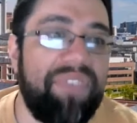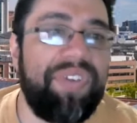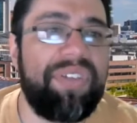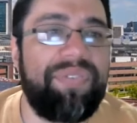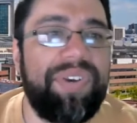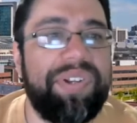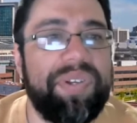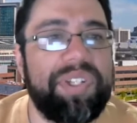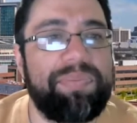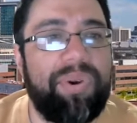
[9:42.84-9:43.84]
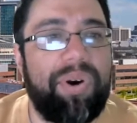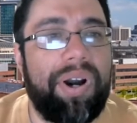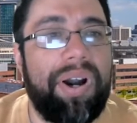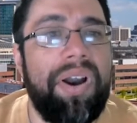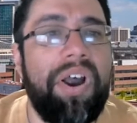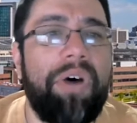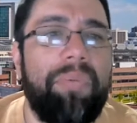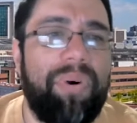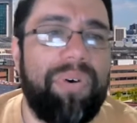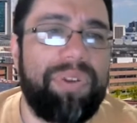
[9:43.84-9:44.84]
Feel free to explore
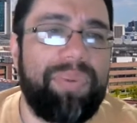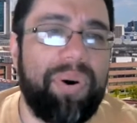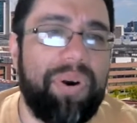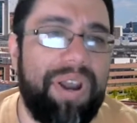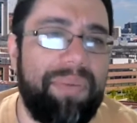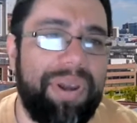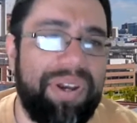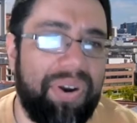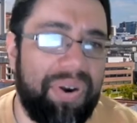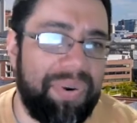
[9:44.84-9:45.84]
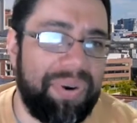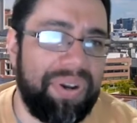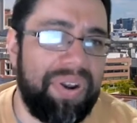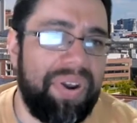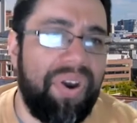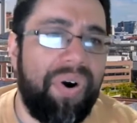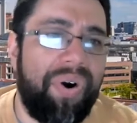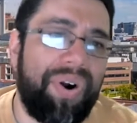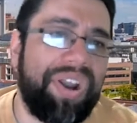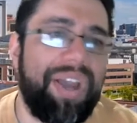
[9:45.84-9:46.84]
more of the program on your own,
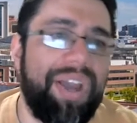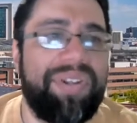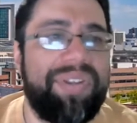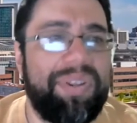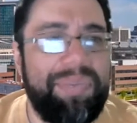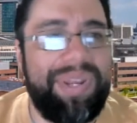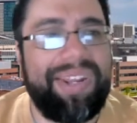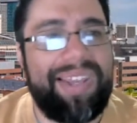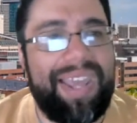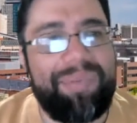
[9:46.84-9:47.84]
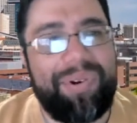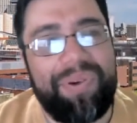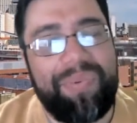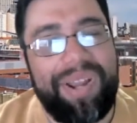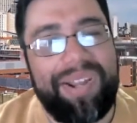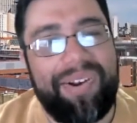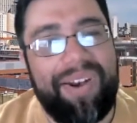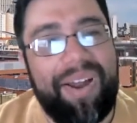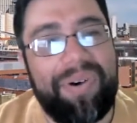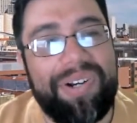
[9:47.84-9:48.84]
or come into the Media Lab during regular
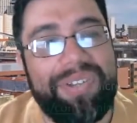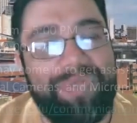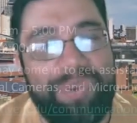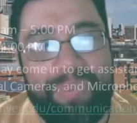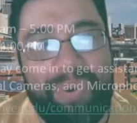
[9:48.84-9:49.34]
hours for